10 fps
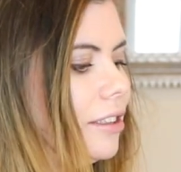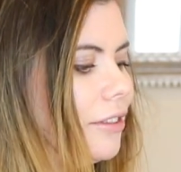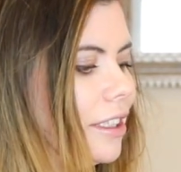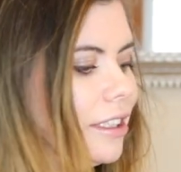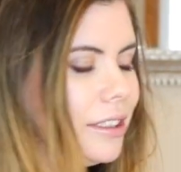you
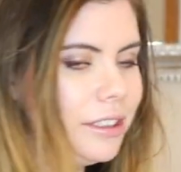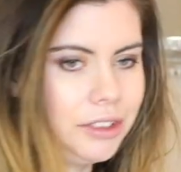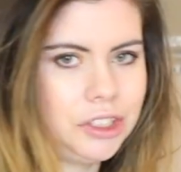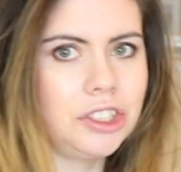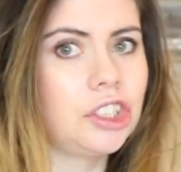can either
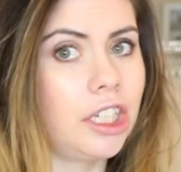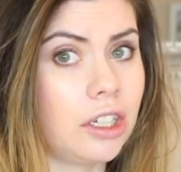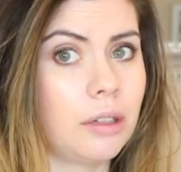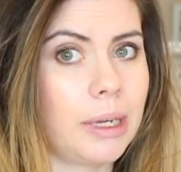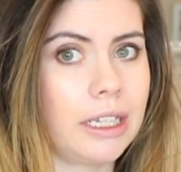use your
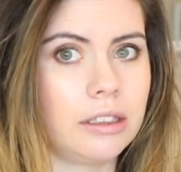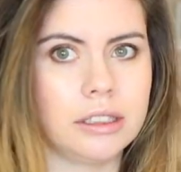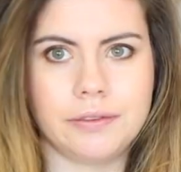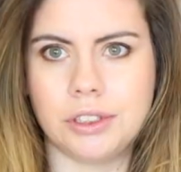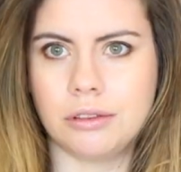shaker bottle
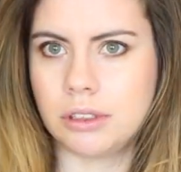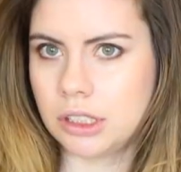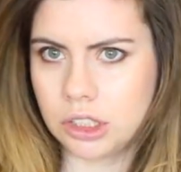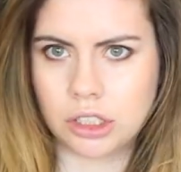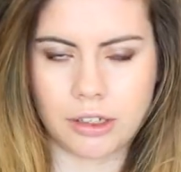if you
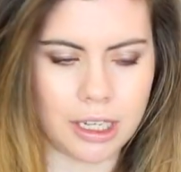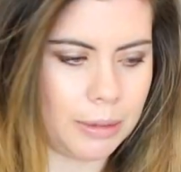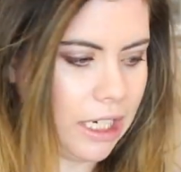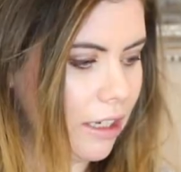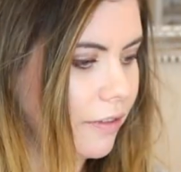so
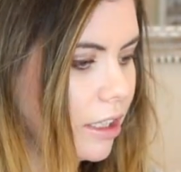happen to have